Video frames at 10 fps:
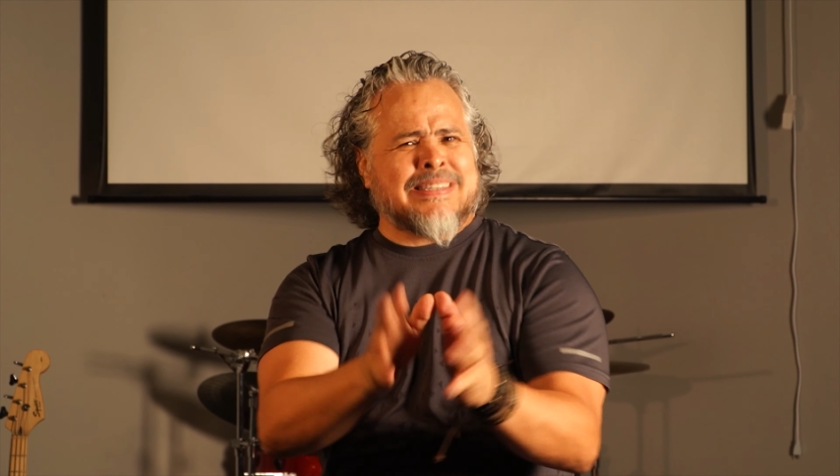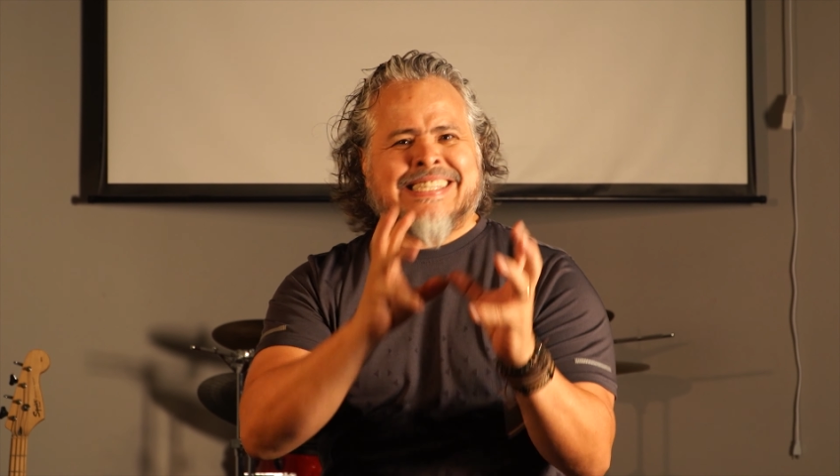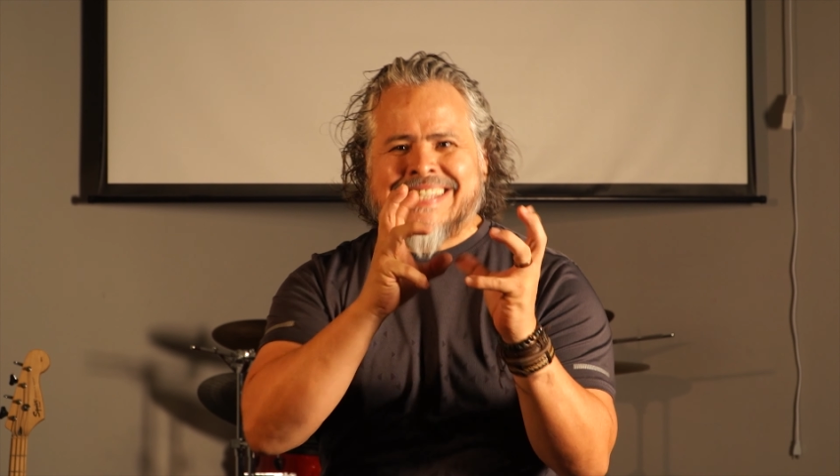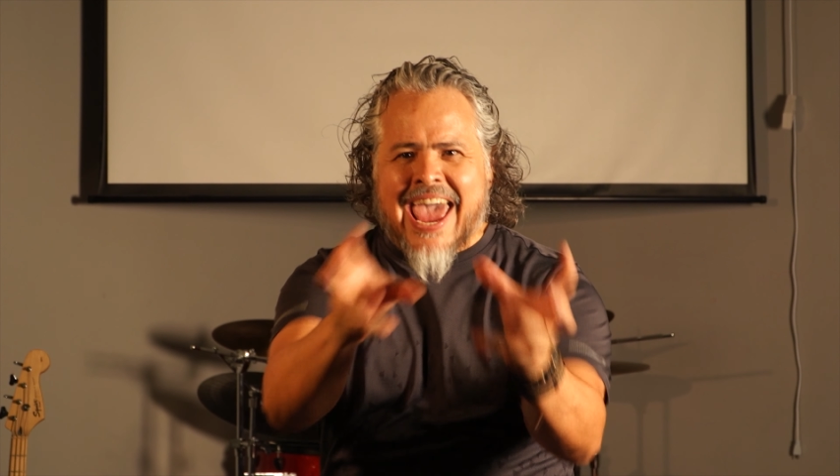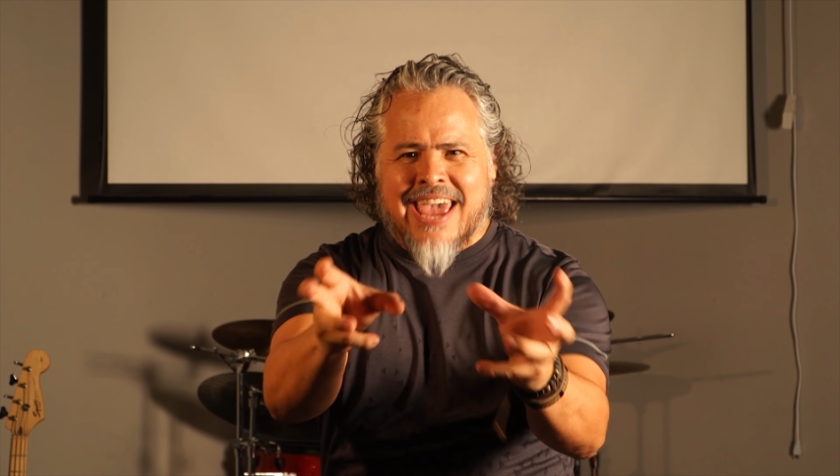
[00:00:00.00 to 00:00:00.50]

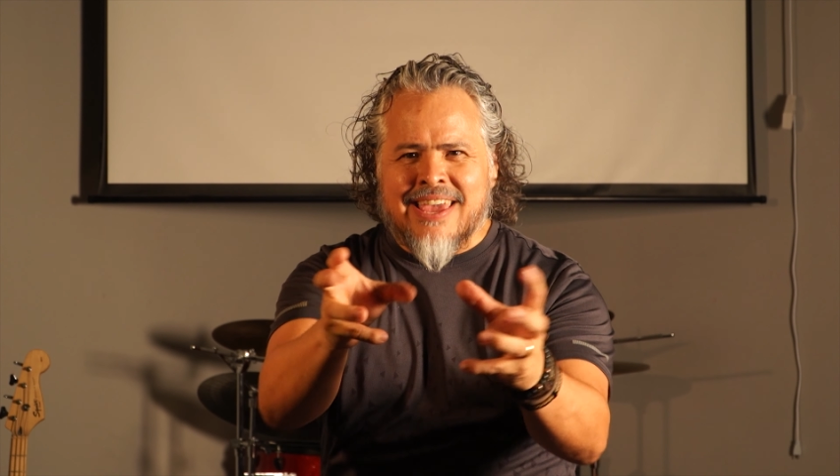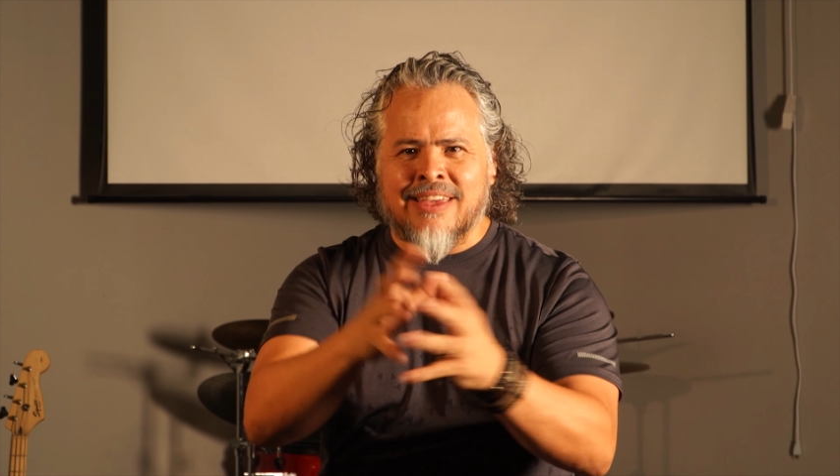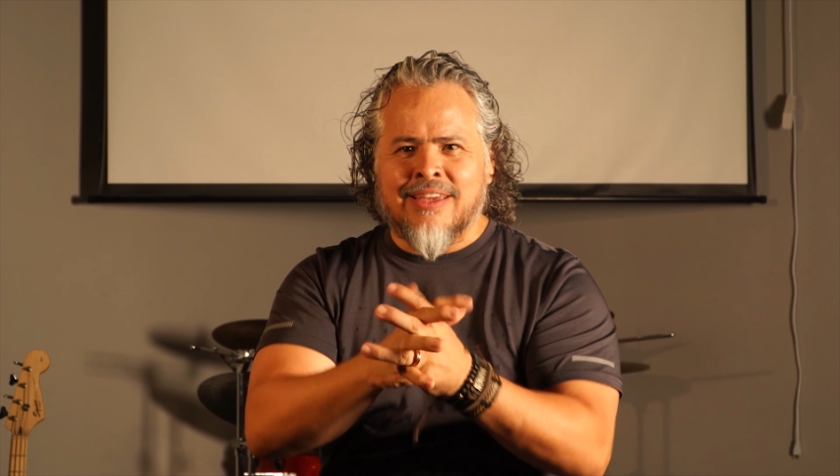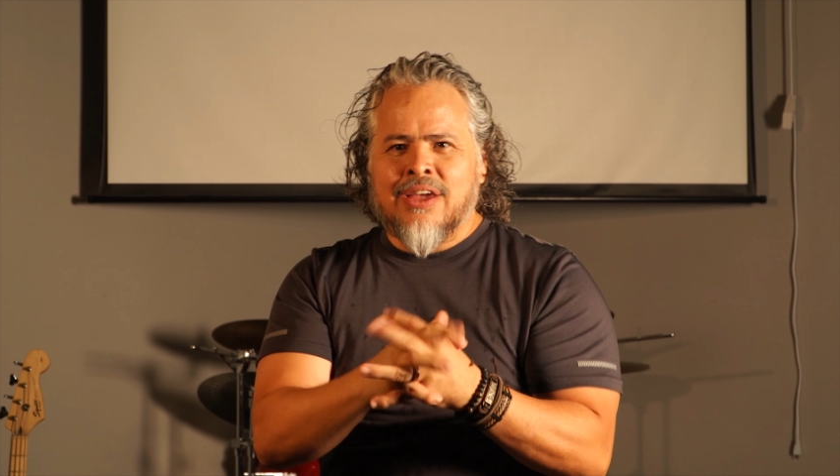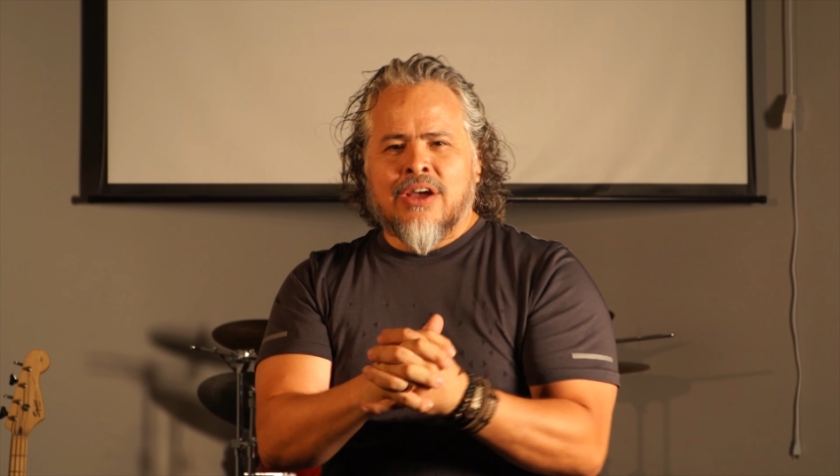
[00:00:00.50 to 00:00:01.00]

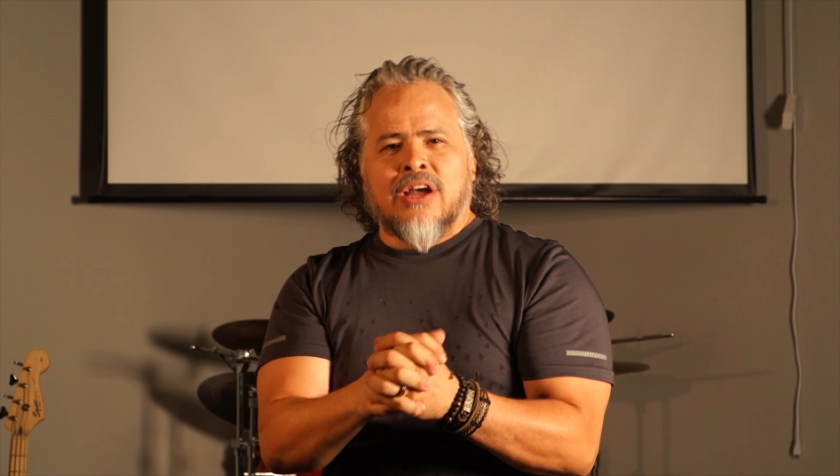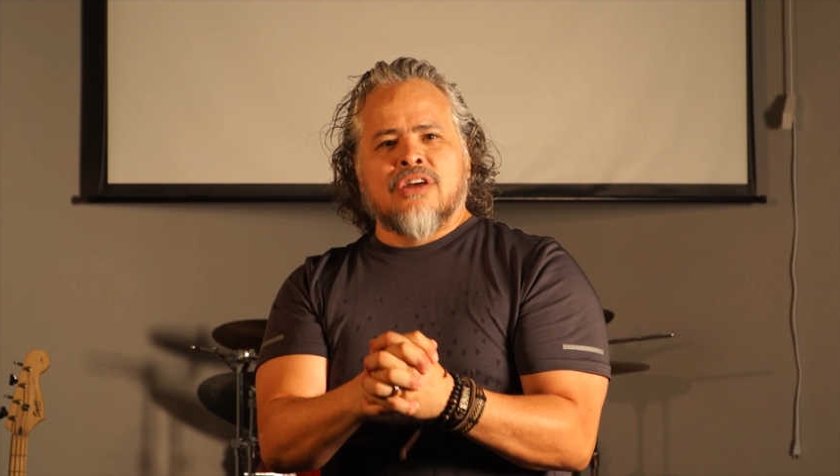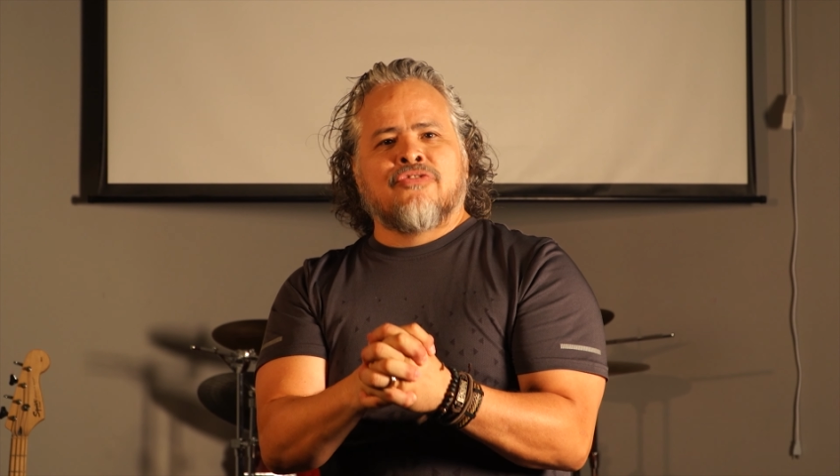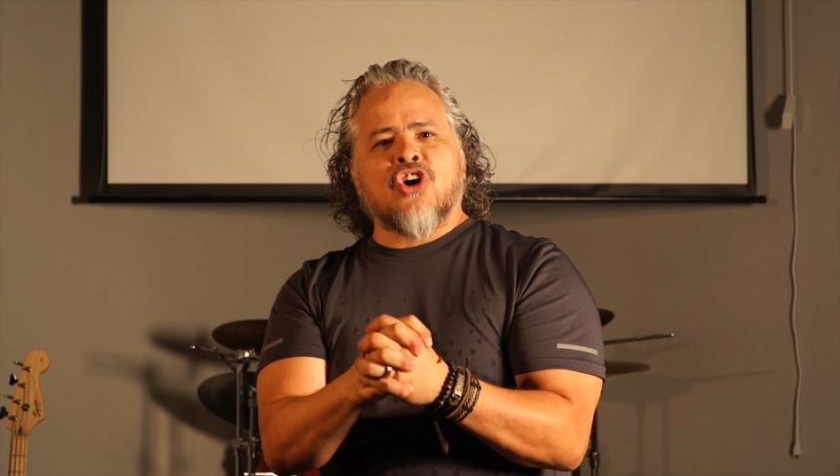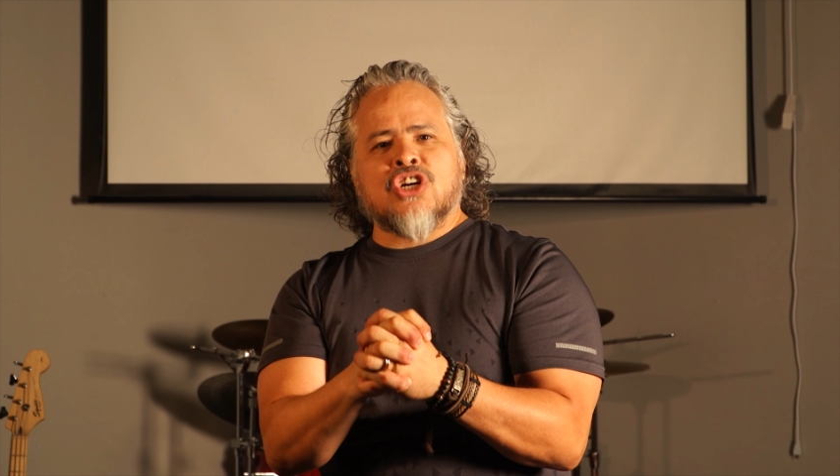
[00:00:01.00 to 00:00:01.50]
saying in
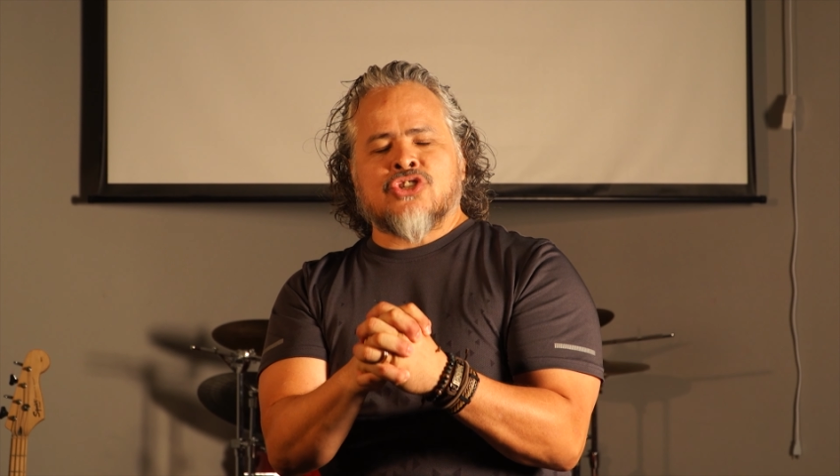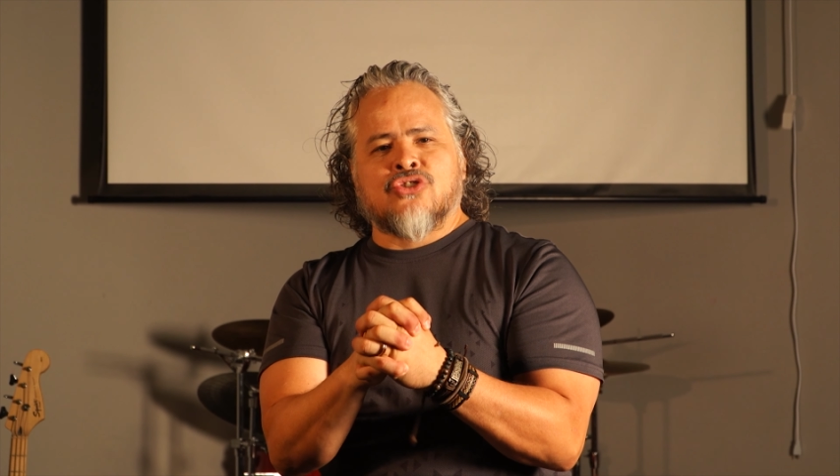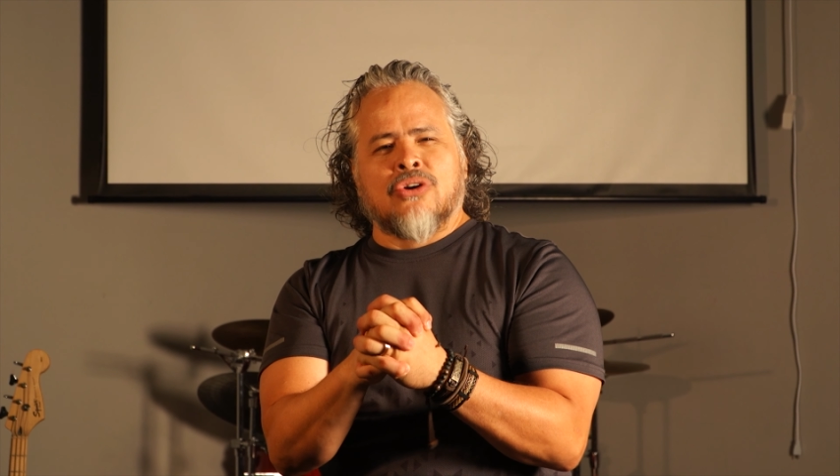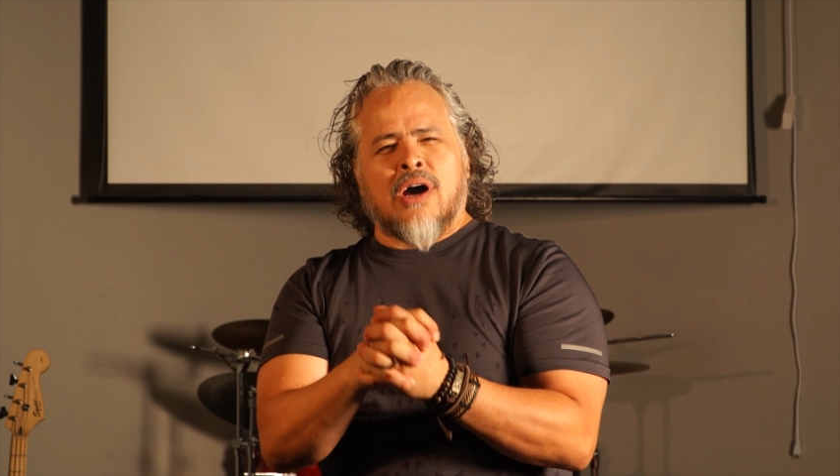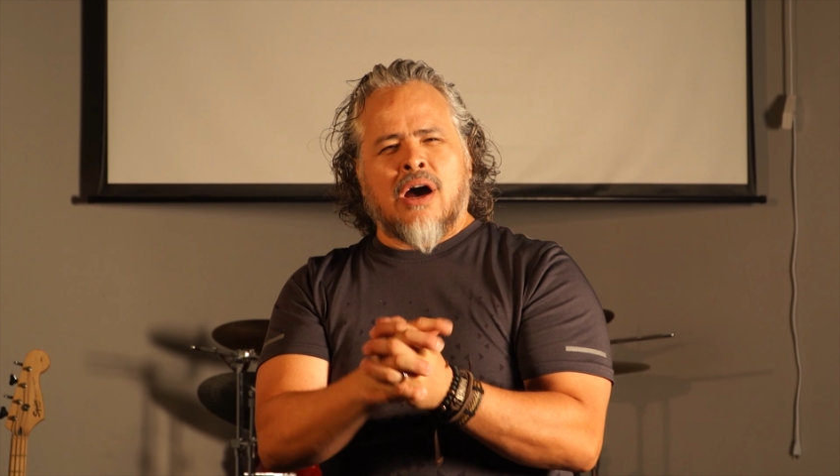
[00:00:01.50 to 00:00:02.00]
the
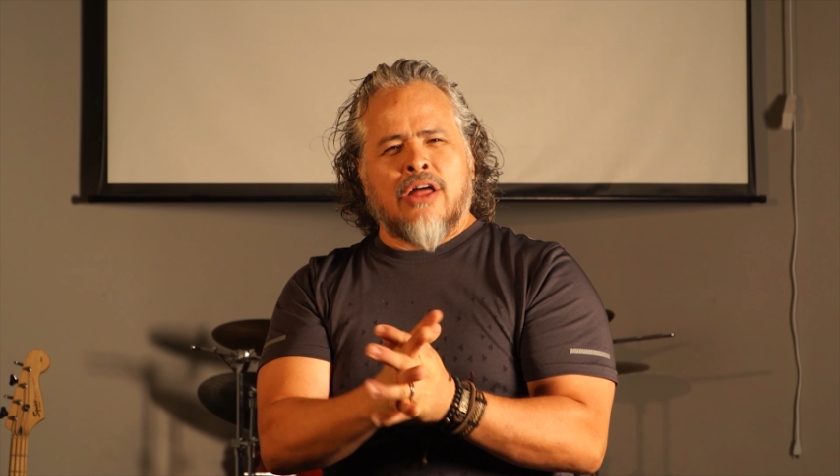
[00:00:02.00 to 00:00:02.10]
verse uh,